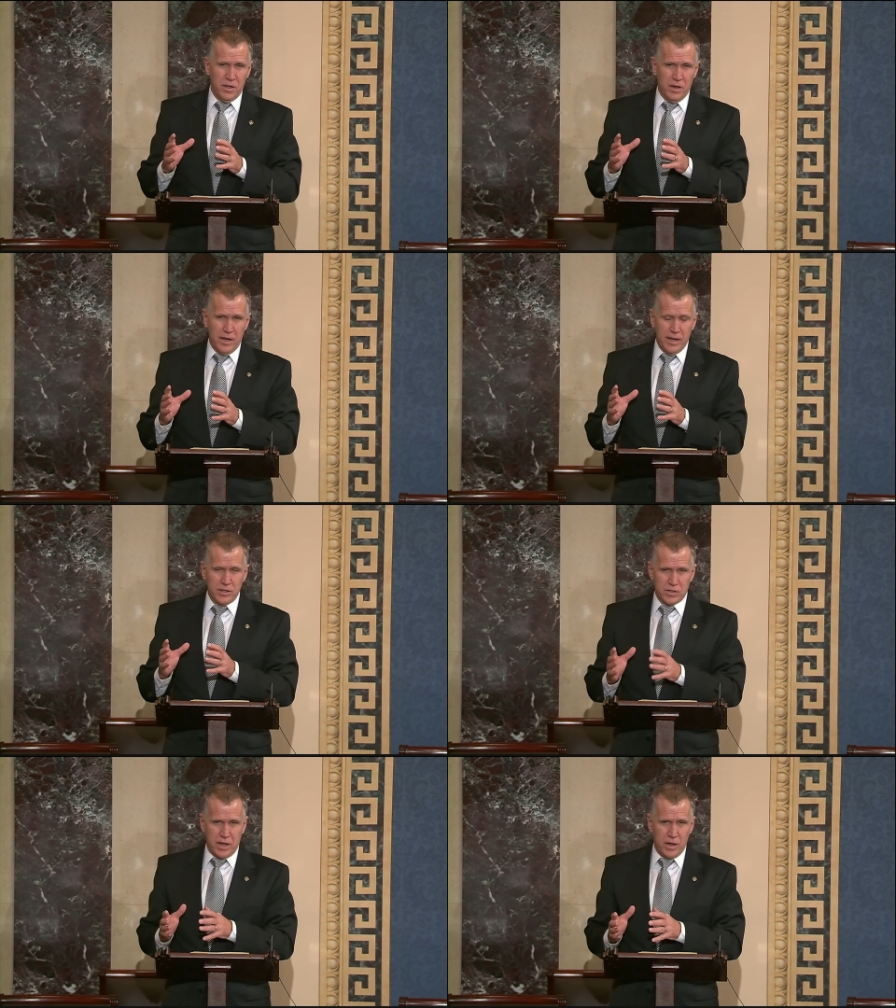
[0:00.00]

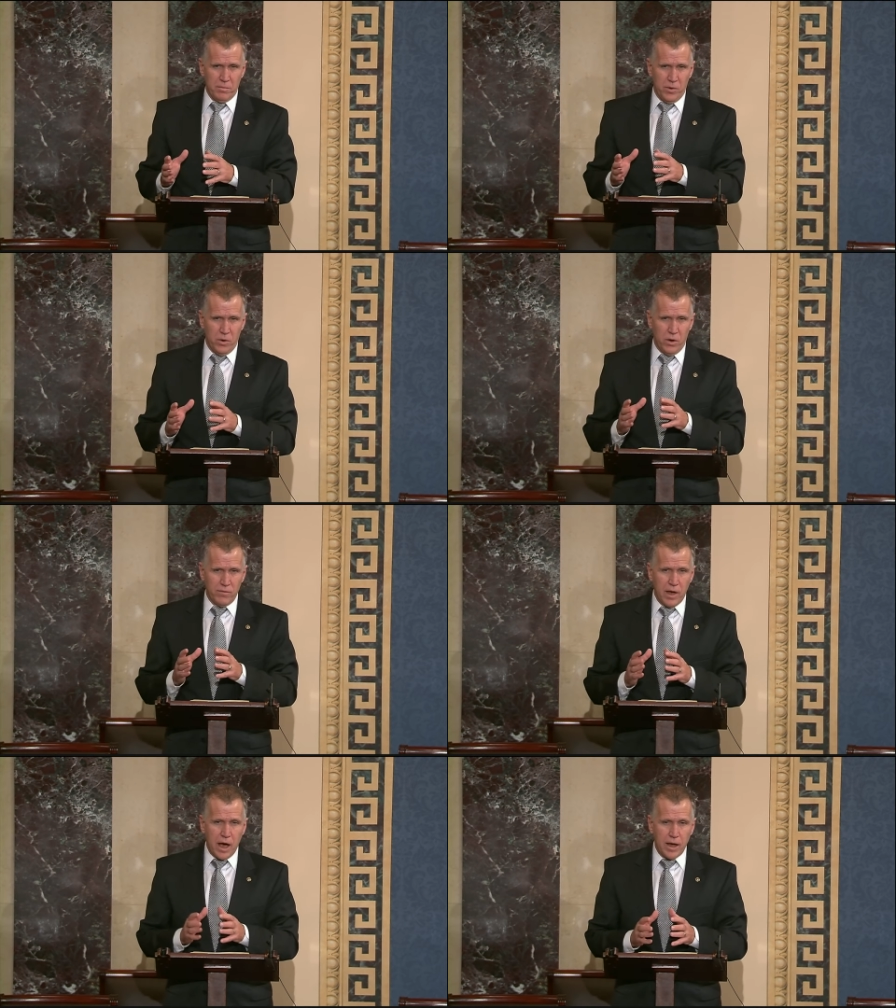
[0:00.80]
example
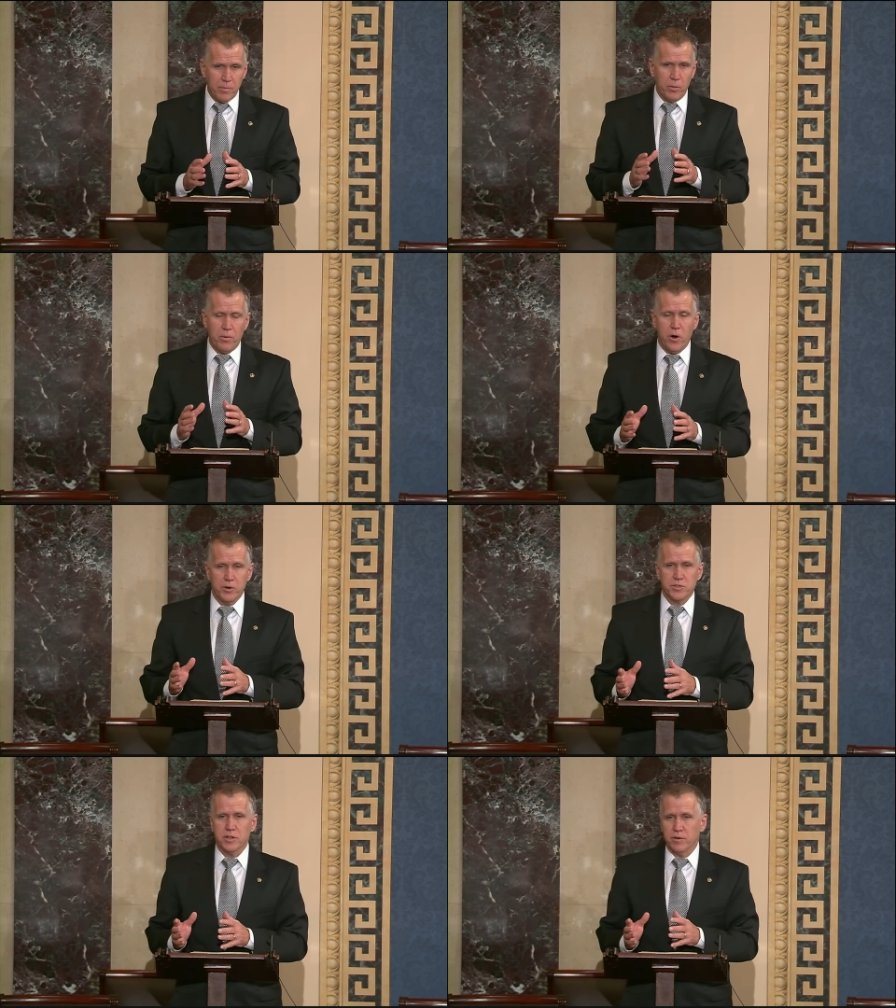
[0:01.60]
of the
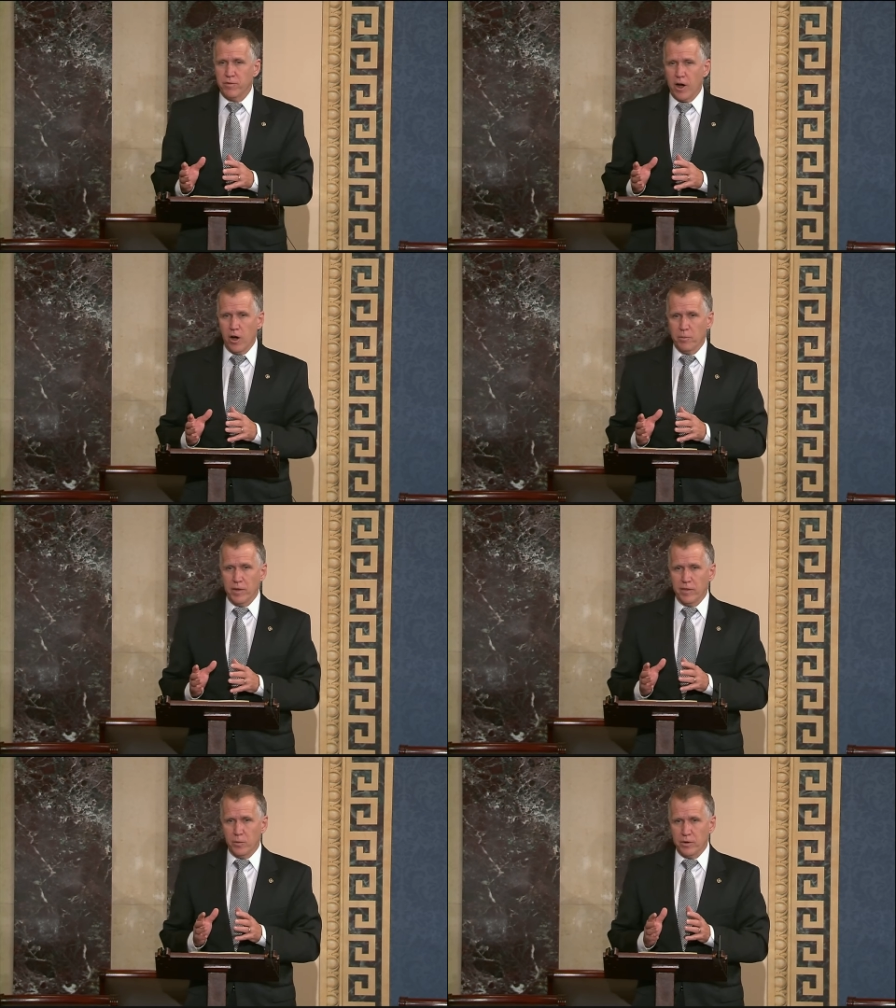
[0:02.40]
hyper-partisan
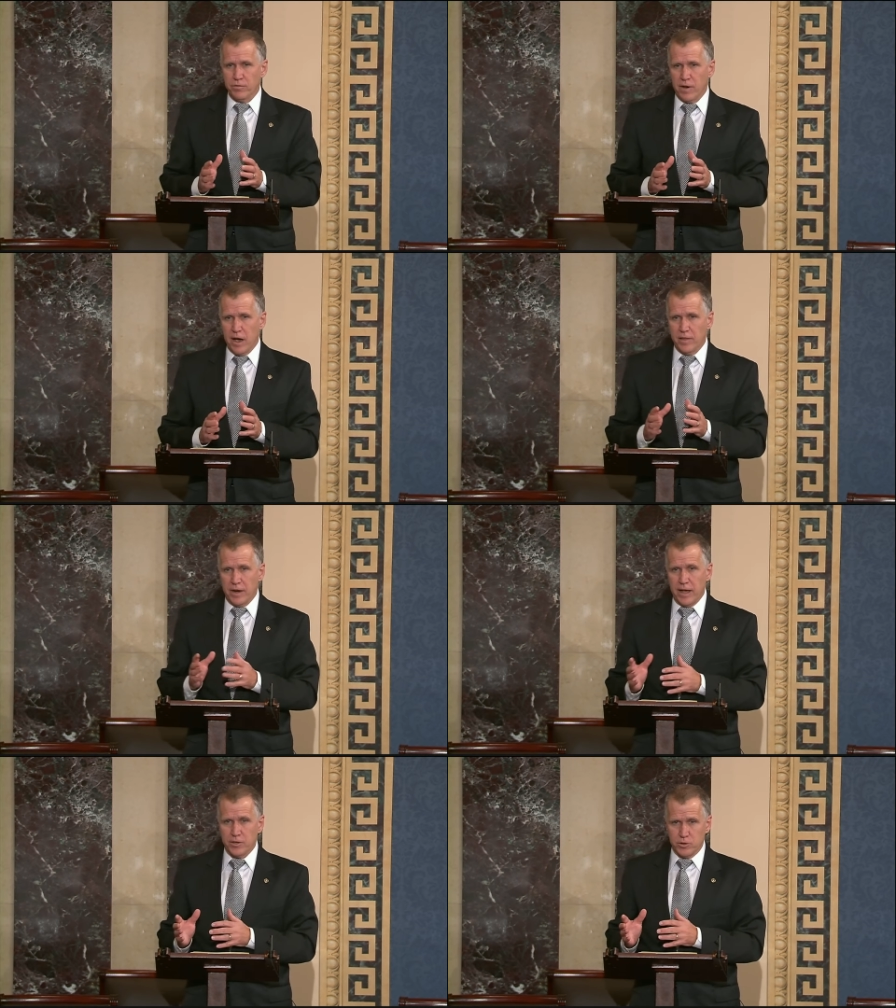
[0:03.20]
environment that we find the
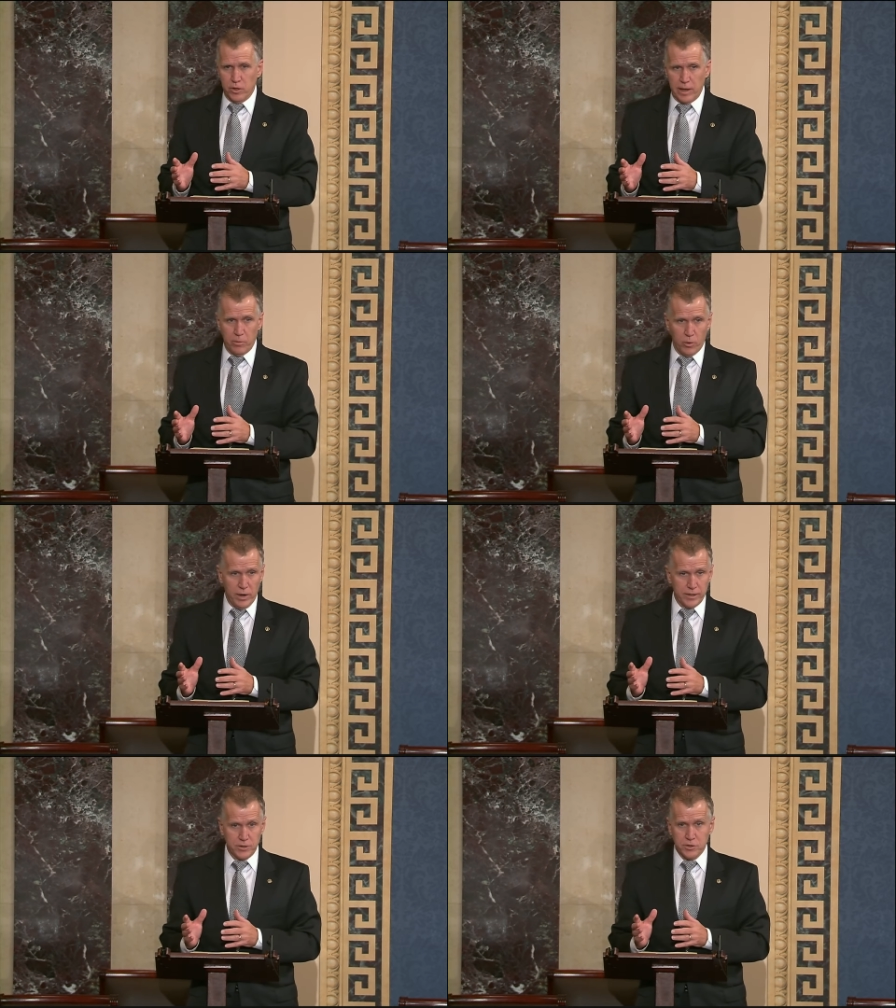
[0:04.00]
National Labor
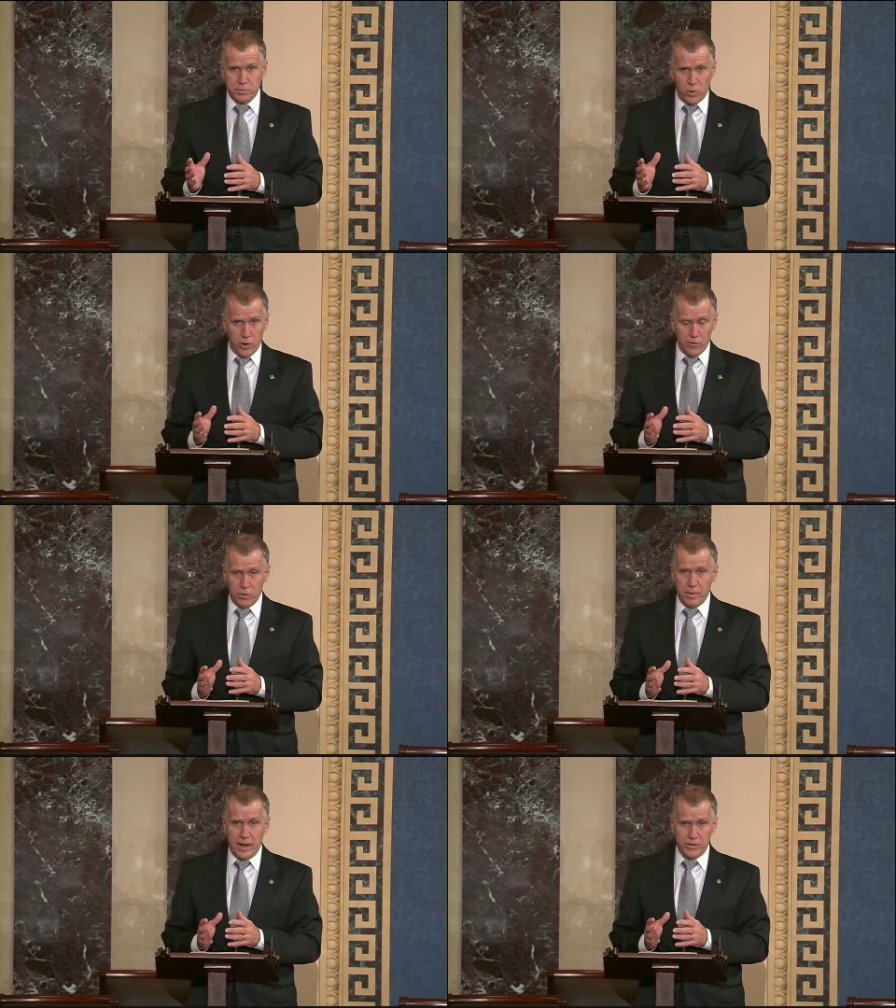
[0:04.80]
Relations Board over
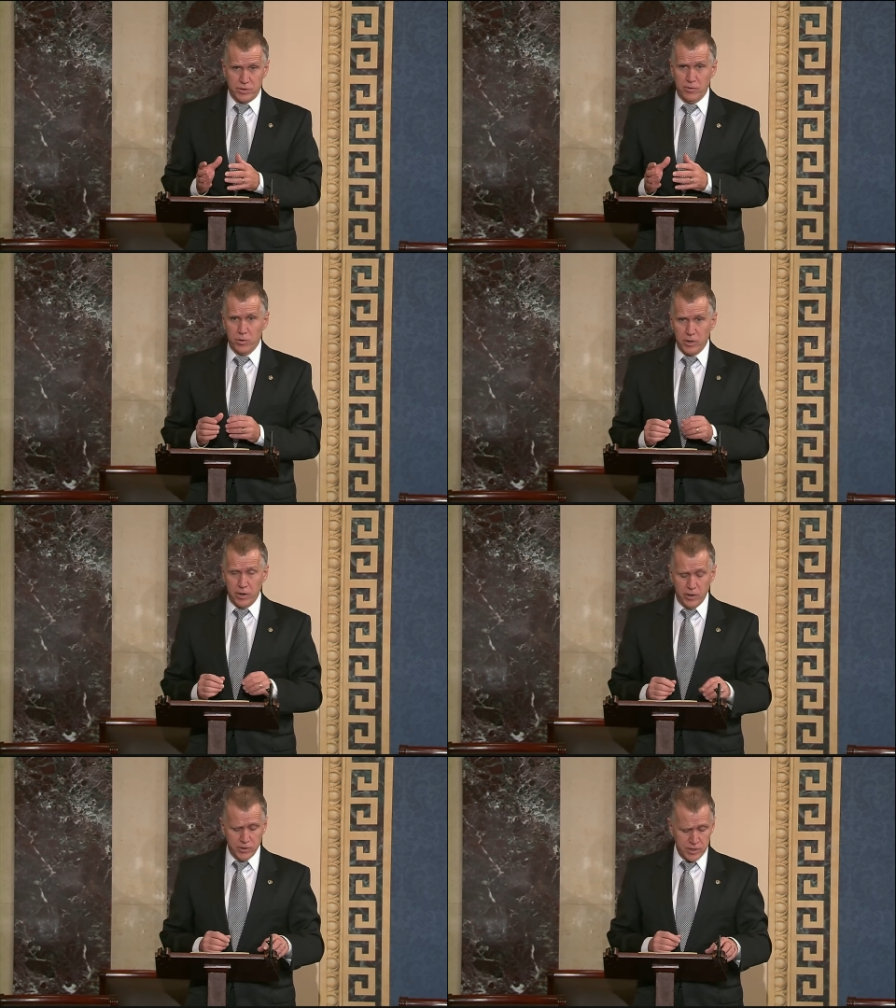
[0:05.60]
the past several
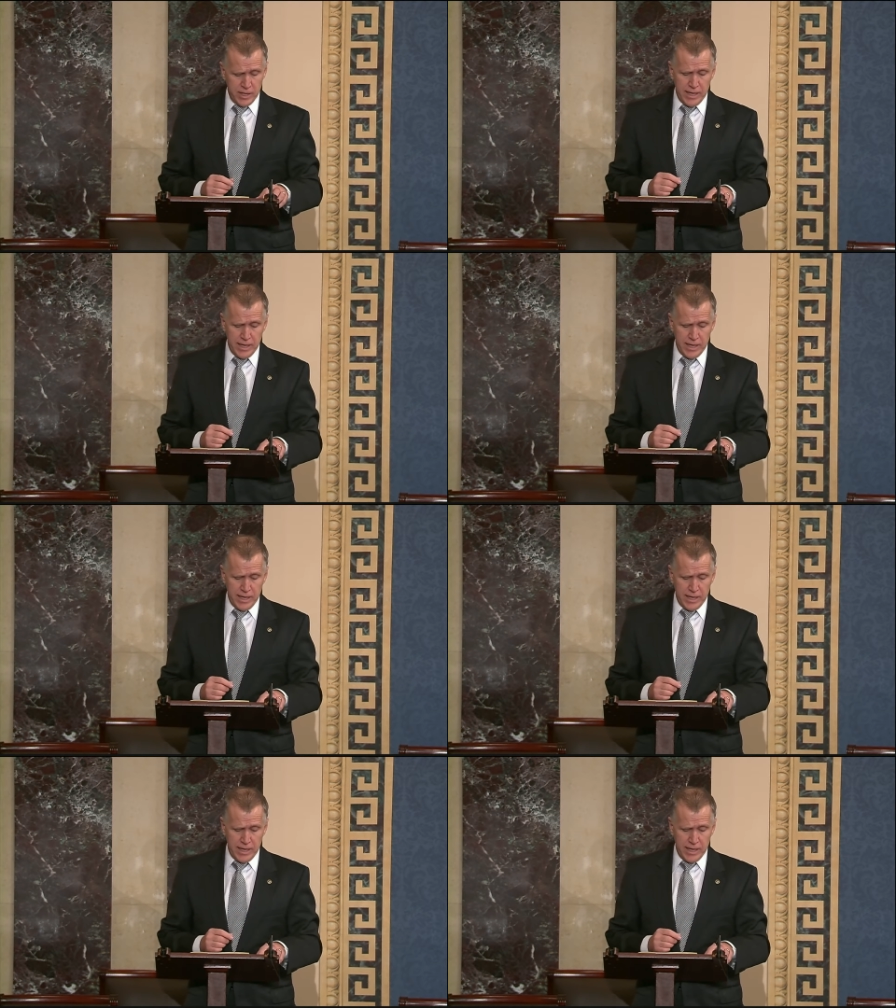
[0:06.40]
years.